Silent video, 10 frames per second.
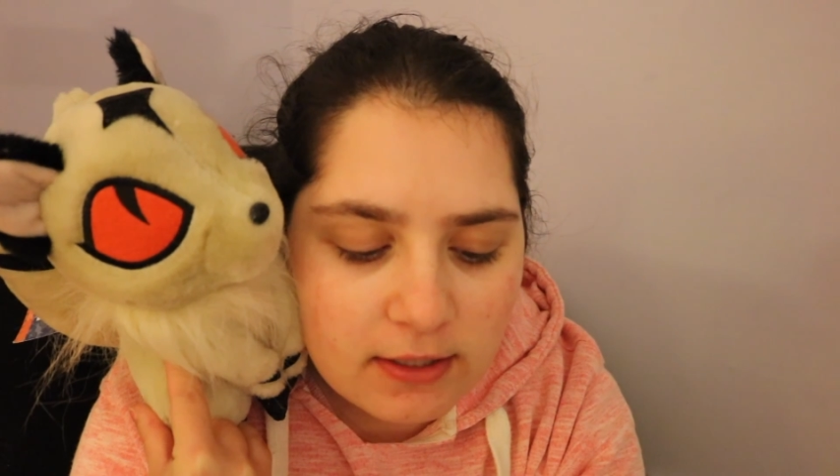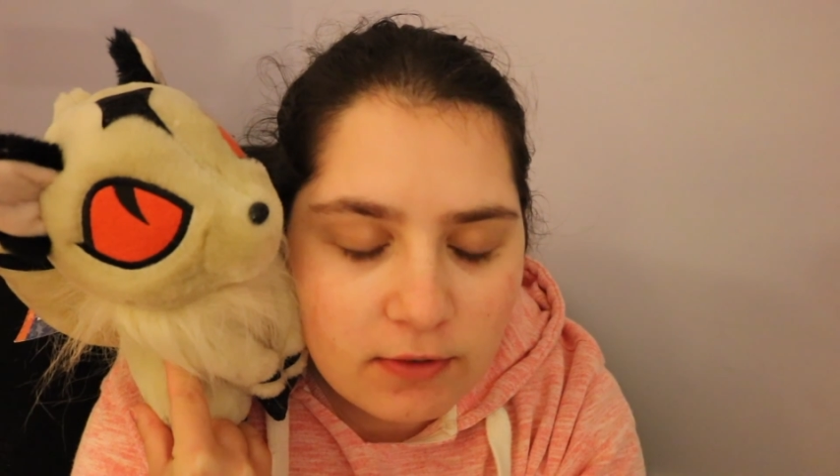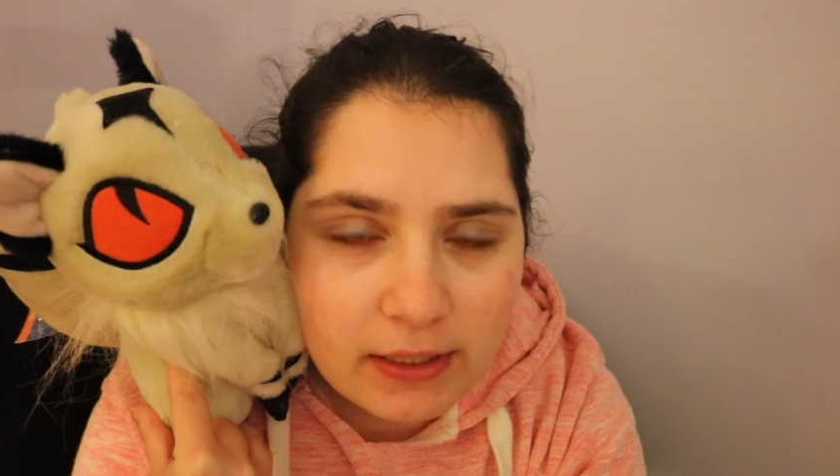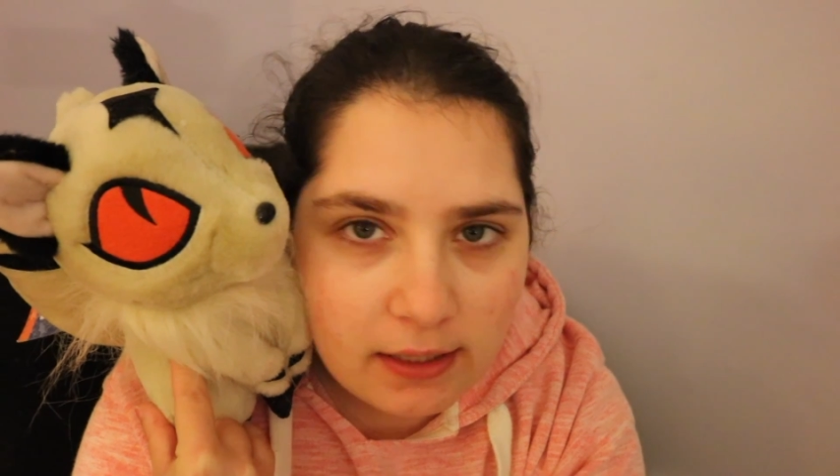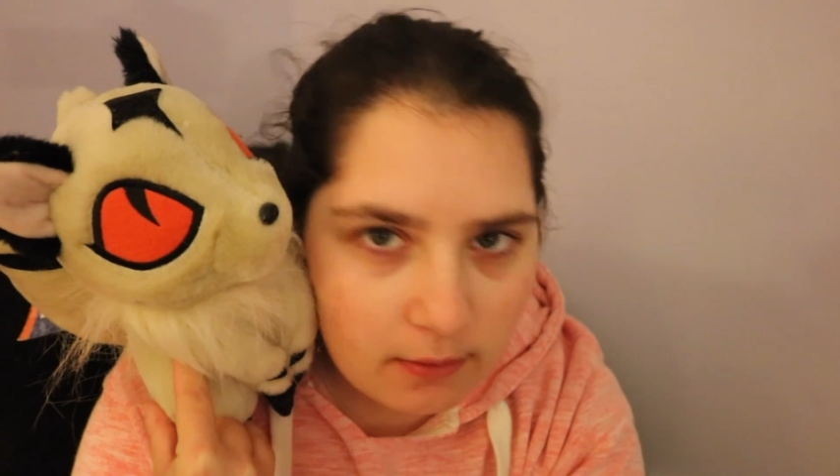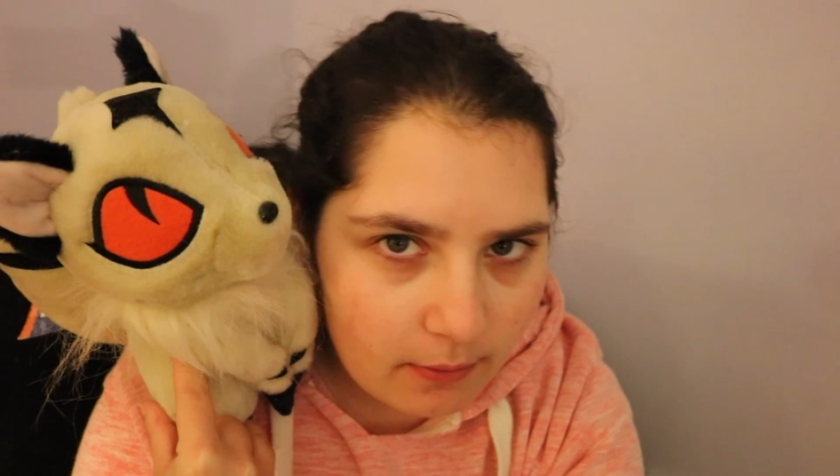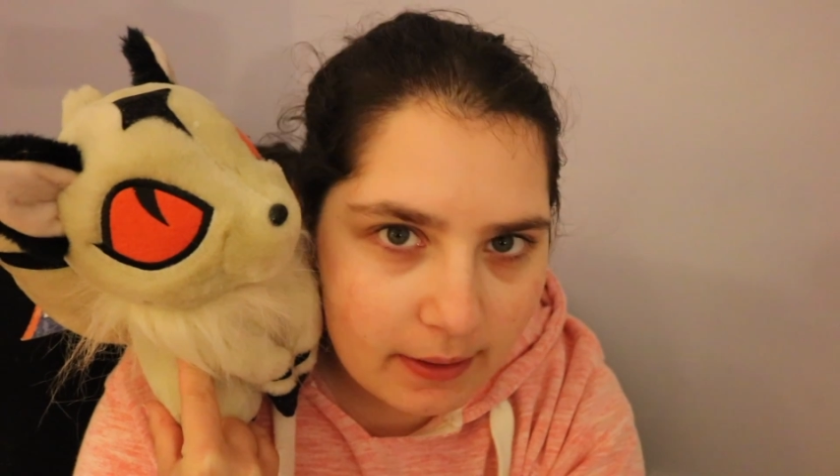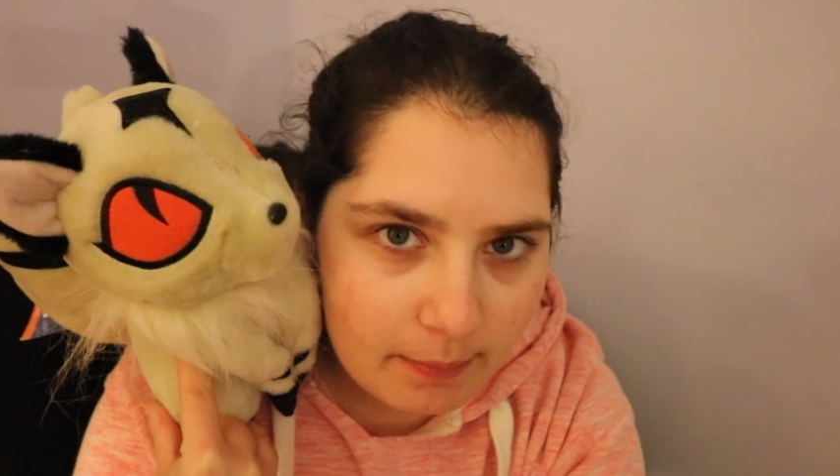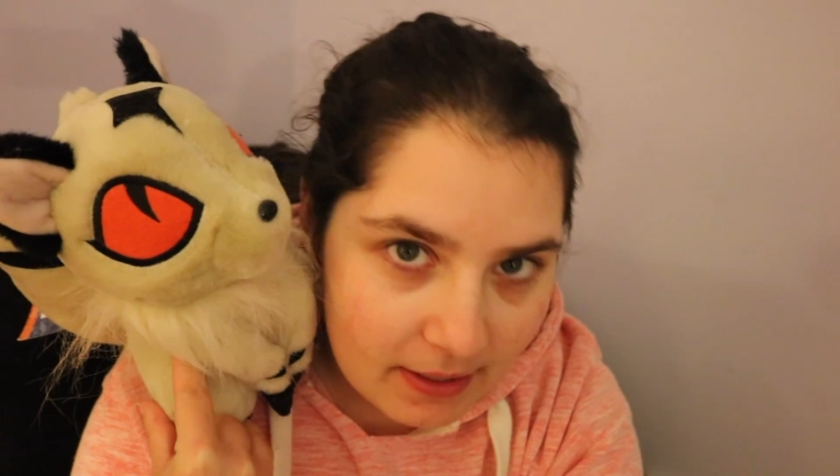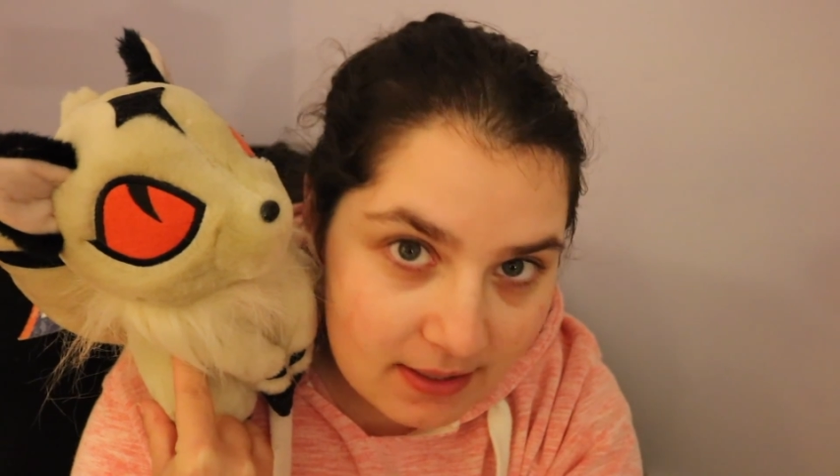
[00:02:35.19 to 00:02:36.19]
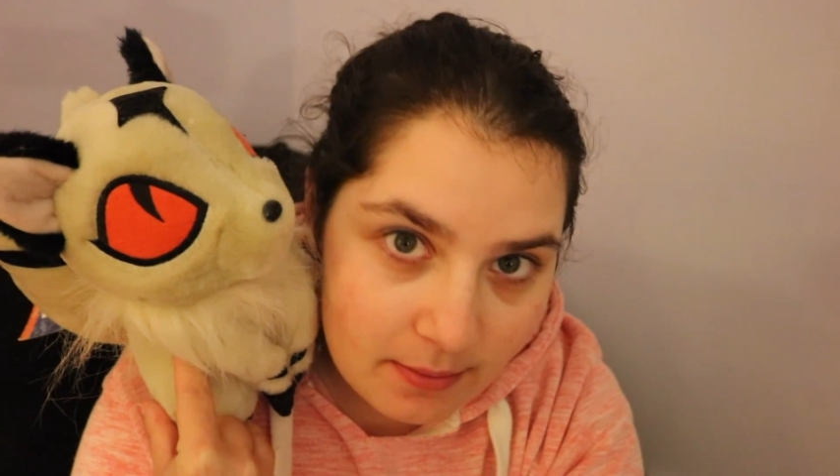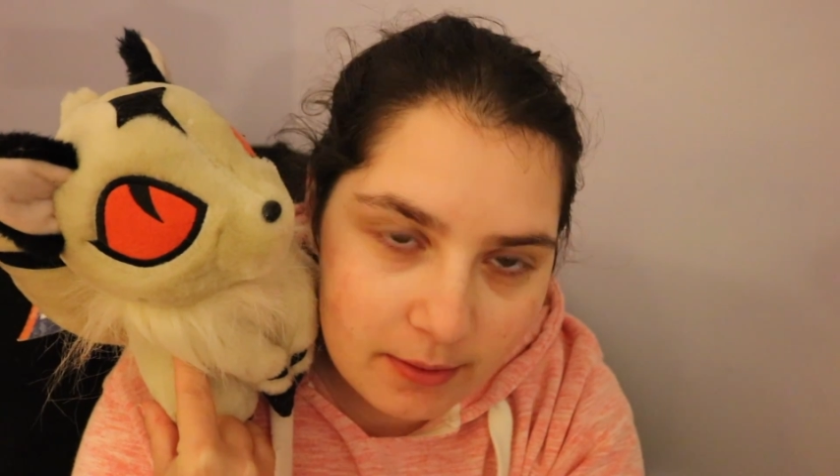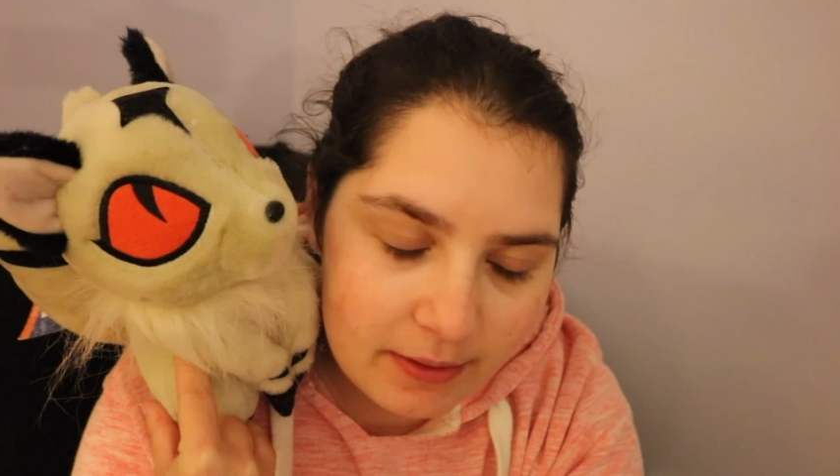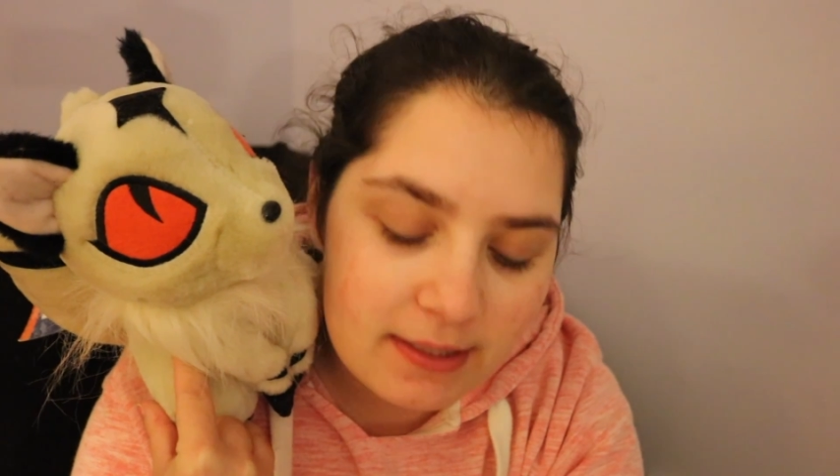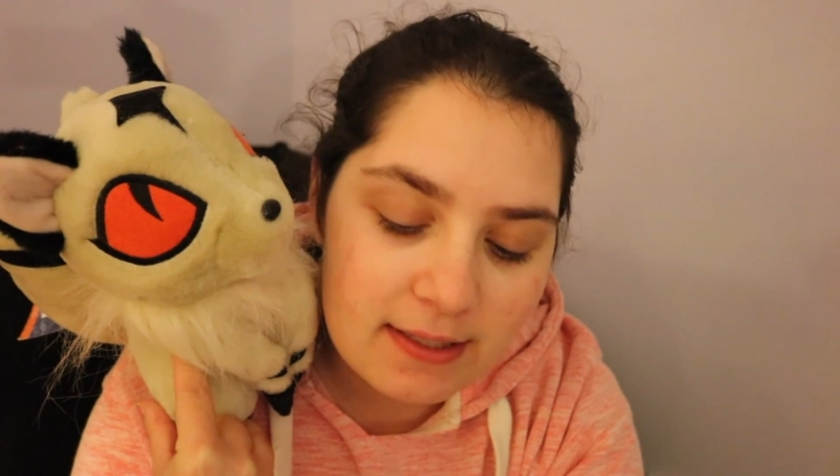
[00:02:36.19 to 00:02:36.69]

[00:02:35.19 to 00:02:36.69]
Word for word: It's really annoying being someone who needs